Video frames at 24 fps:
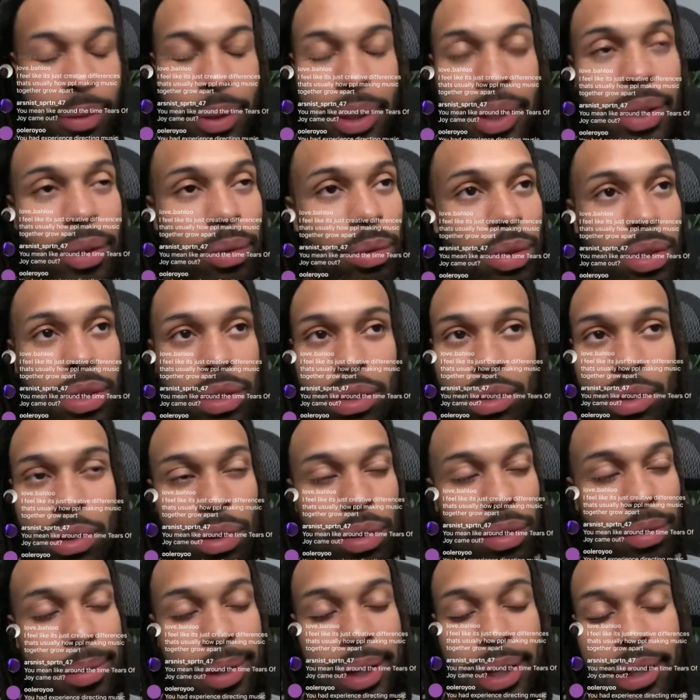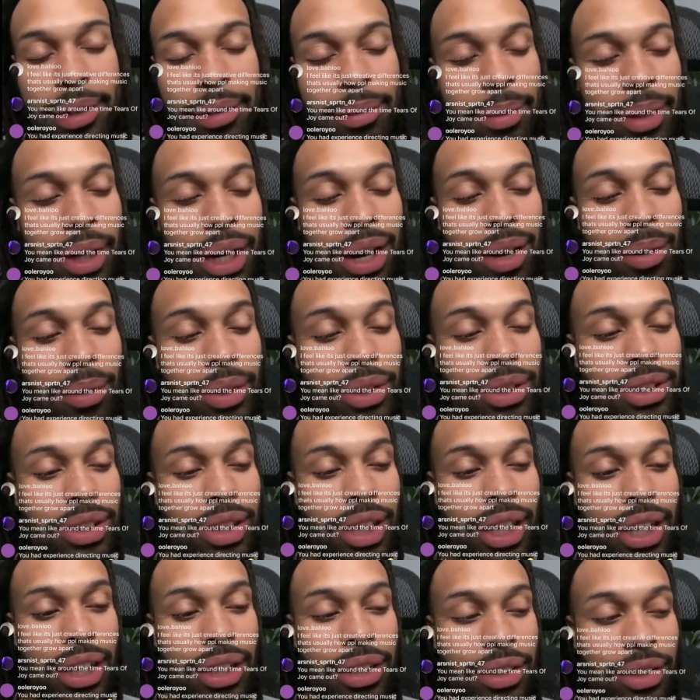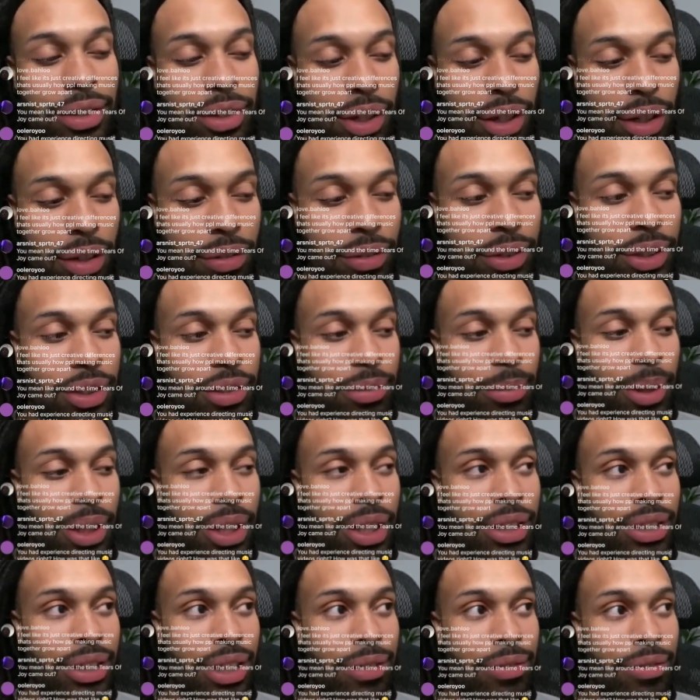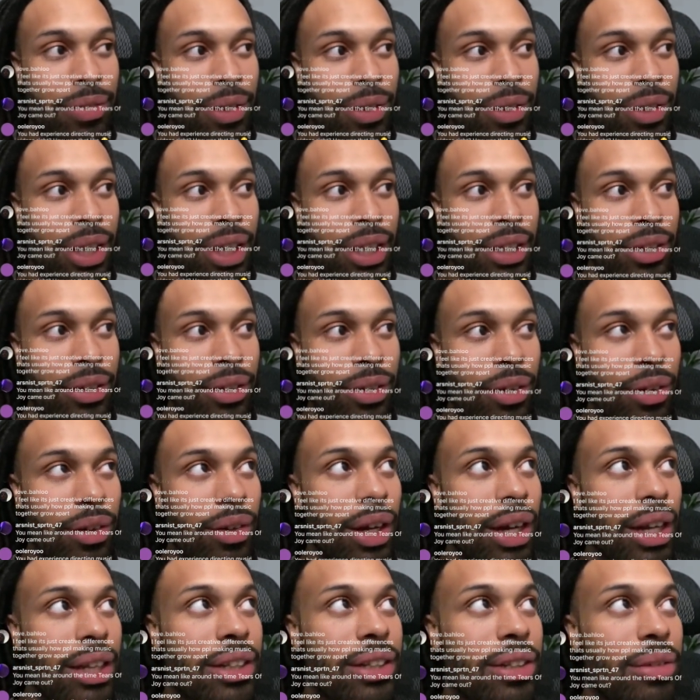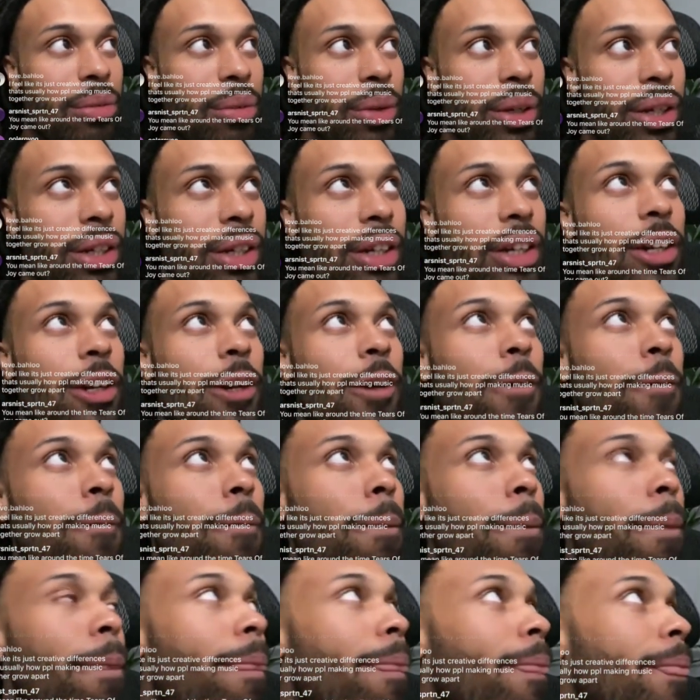Mickey was cool about it, but I was like nervous, man, because I felt like I didn't want to